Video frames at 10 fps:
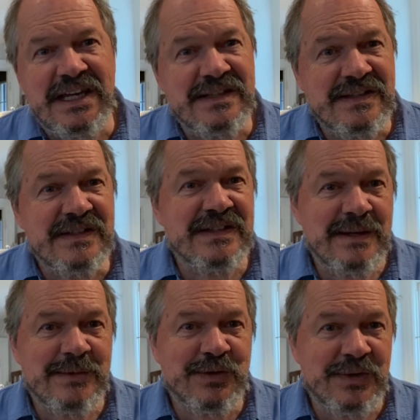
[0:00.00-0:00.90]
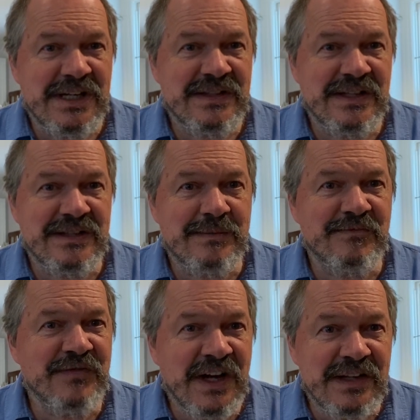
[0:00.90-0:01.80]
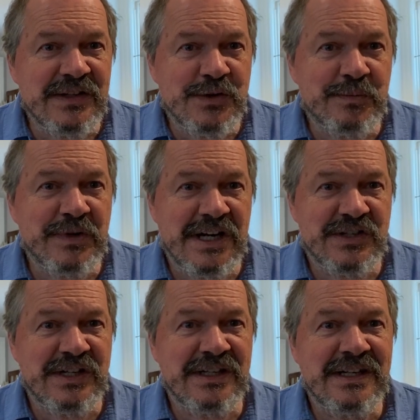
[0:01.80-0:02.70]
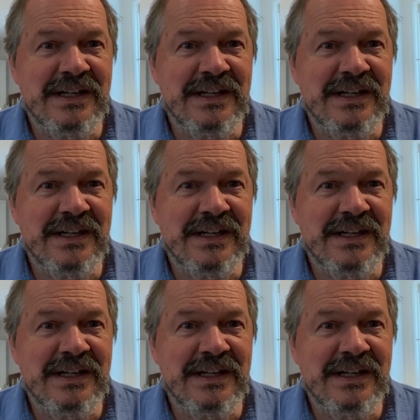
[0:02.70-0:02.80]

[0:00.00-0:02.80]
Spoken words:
and systemic racism, violent oppression